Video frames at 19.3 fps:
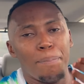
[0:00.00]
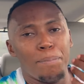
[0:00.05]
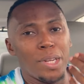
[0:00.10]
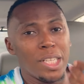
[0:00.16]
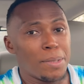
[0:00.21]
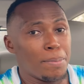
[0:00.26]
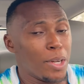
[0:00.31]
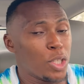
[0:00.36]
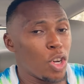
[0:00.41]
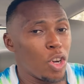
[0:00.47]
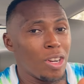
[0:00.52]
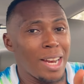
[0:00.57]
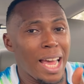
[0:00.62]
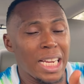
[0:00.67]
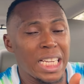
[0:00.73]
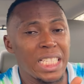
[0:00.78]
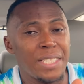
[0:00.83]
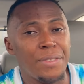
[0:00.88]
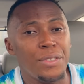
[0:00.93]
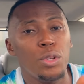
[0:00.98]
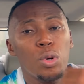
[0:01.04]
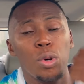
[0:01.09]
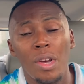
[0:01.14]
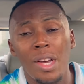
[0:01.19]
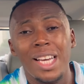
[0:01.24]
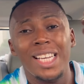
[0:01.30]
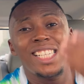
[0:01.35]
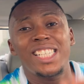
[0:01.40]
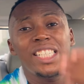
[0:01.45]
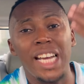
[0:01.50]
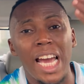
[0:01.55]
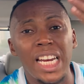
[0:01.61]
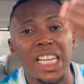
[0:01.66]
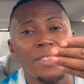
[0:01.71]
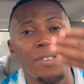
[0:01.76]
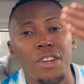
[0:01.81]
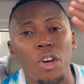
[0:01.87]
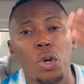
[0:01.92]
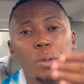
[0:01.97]
Please make sure you like this video. Share
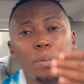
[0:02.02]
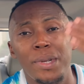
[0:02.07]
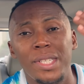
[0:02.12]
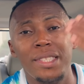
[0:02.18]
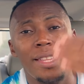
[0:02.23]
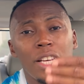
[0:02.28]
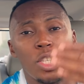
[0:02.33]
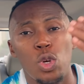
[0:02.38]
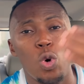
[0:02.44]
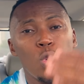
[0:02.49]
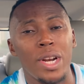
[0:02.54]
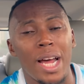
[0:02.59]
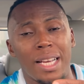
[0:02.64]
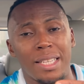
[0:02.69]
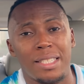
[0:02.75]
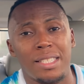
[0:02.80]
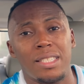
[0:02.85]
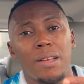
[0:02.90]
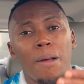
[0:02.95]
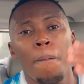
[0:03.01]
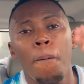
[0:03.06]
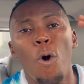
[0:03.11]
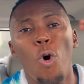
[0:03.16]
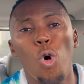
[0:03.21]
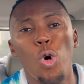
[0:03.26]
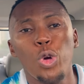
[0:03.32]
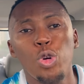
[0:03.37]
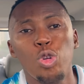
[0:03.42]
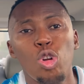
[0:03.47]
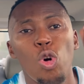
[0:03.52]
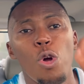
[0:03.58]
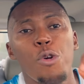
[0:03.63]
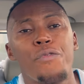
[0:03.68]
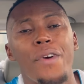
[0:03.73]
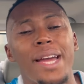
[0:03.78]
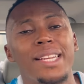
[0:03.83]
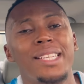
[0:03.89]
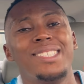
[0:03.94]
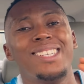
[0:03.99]
this video with business owners who you know you
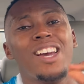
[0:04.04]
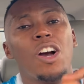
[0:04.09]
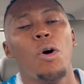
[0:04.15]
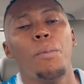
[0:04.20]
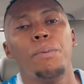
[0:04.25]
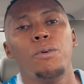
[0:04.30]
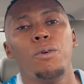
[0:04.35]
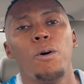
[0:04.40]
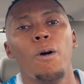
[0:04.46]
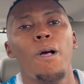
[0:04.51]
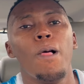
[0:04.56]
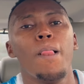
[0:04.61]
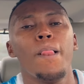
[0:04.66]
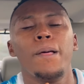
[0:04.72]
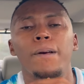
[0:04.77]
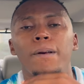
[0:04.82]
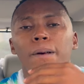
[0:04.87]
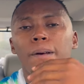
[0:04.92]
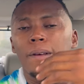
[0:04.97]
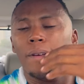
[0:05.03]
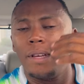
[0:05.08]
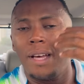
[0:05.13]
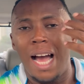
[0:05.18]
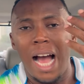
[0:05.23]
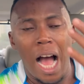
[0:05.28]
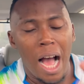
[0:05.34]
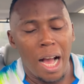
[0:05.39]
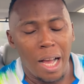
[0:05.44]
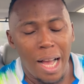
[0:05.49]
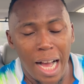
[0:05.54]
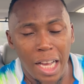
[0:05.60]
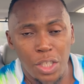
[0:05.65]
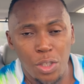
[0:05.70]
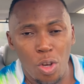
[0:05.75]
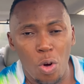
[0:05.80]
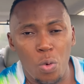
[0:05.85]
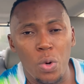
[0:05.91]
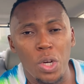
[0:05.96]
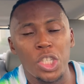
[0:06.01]
find it helpful.
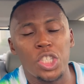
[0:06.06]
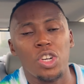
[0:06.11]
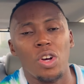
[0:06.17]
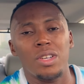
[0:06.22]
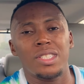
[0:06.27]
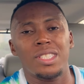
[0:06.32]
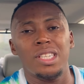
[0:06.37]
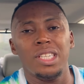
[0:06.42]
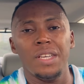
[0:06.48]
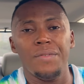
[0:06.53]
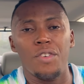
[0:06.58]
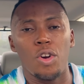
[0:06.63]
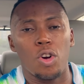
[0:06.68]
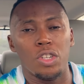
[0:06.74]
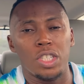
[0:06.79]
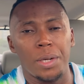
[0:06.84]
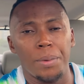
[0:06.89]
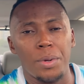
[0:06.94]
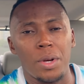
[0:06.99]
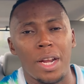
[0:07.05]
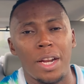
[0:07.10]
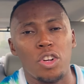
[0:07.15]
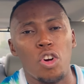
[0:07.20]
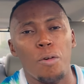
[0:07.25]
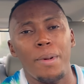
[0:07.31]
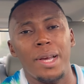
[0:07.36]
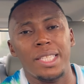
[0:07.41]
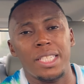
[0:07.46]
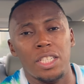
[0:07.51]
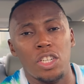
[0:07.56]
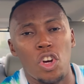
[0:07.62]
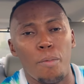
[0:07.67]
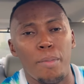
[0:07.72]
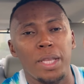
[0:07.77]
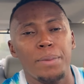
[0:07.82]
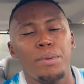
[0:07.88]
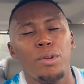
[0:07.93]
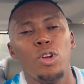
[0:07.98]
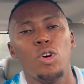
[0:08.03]
Ask your questions, leave your contribution and comment in the
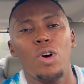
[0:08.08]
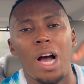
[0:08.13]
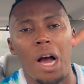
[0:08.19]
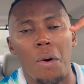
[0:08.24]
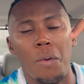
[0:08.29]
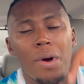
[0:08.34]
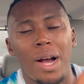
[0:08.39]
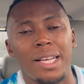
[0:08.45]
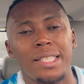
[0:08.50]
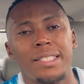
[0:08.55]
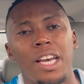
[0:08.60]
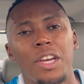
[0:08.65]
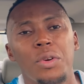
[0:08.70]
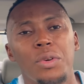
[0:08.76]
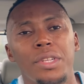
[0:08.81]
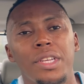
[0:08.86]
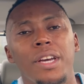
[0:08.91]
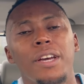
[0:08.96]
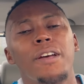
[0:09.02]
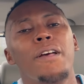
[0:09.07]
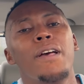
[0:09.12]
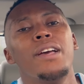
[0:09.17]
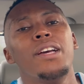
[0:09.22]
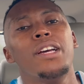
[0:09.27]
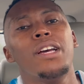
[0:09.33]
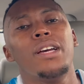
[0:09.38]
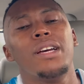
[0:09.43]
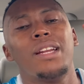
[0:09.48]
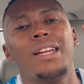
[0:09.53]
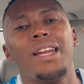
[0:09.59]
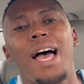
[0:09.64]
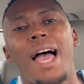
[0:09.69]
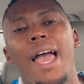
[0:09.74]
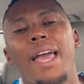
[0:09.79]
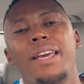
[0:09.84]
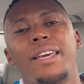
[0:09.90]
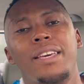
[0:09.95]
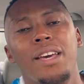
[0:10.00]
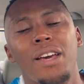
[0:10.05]
comment below. I will answer you there.
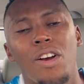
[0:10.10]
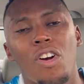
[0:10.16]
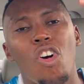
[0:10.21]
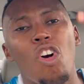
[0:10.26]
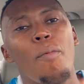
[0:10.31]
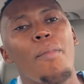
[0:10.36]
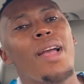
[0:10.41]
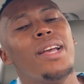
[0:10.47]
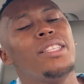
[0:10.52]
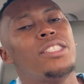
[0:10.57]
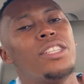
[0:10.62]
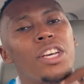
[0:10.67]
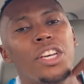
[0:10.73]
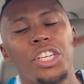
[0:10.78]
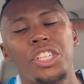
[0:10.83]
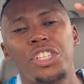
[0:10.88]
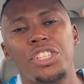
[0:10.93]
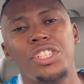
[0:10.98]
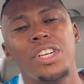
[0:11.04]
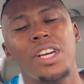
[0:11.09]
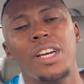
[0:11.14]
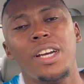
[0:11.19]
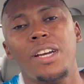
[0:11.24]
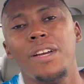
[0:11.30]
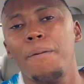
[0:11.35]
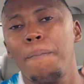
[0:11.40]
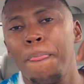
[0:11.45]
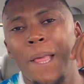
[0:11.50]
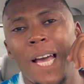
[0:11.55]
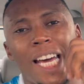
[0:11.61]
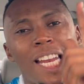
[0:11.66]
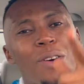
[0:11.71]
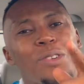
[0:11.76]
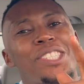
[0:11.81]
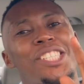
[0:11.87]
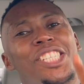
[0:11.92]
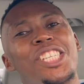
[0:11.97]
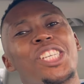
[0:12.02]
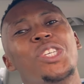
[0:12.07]
Like, comment, share, and
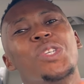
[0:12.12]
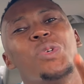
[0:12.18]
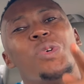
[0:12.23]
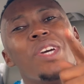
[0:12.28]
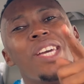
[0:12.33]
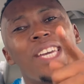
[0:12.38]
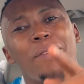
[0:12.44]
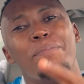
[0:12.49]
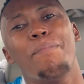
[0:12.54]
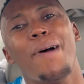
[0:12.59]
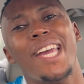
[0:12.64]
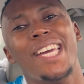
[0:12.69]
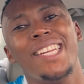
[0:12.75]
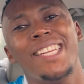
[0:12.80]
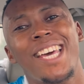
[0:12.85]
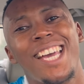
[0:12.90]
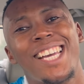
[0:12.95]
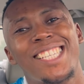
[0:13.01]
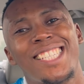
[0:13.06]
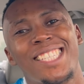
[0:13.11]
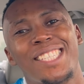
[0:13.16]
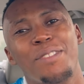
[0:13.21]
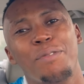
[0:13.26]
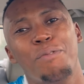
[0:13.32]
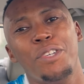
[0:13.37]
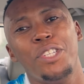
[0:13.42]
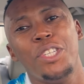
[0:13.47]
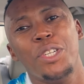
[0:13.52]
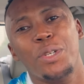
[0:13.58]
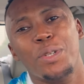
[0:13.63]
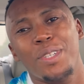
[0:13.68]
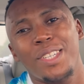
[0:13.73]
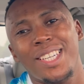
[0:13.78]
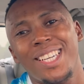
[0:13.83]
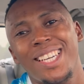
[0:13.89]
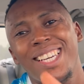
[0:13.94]
I'll see you in my next video.